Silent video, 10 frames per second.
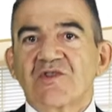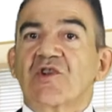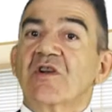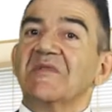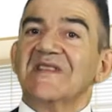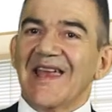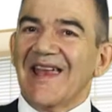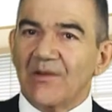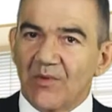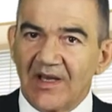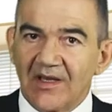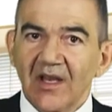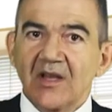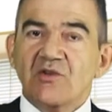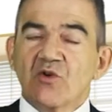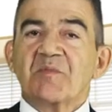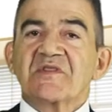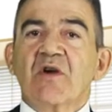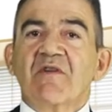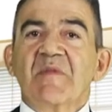The Germans, anyway, Europe's
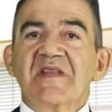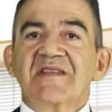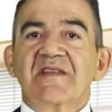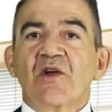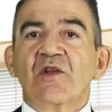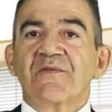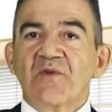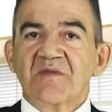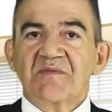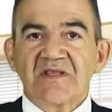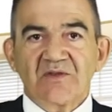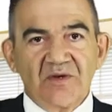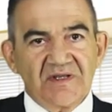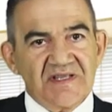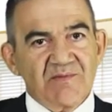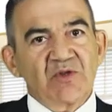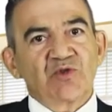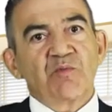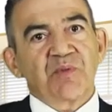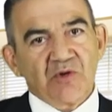governments and law enforcement authorities
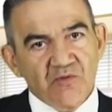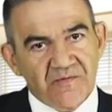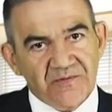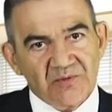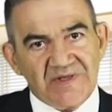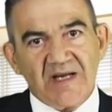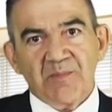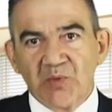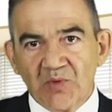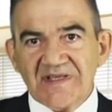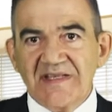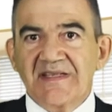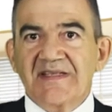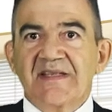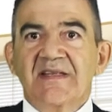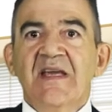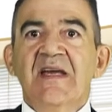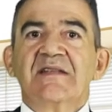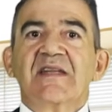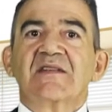want to prove to their poor citizens
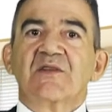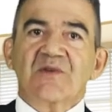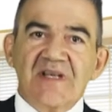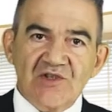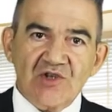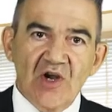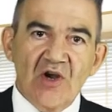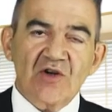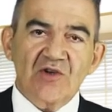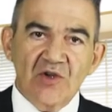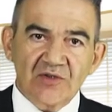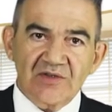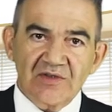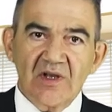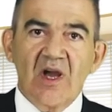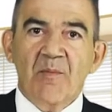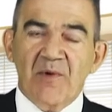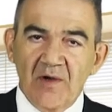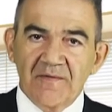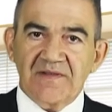that the rich are not
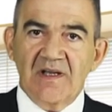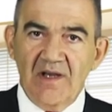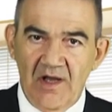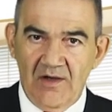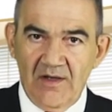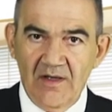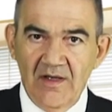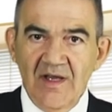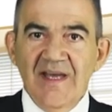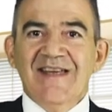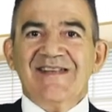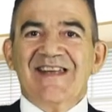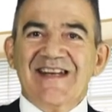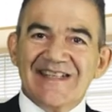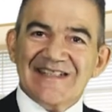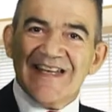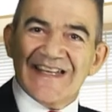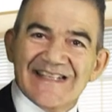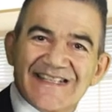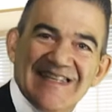above the law. There is
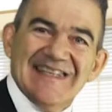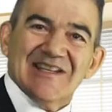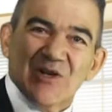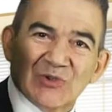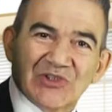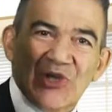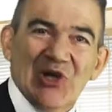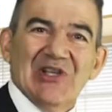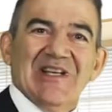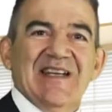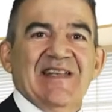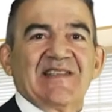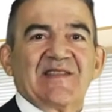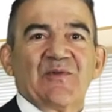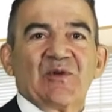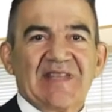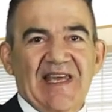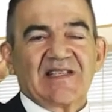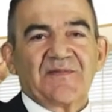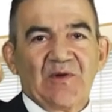zero tolerance for
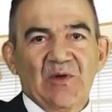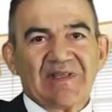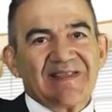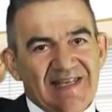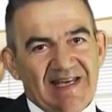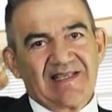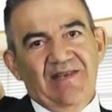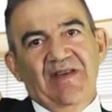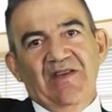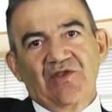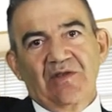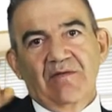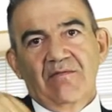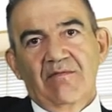tax fraud and tax evasion.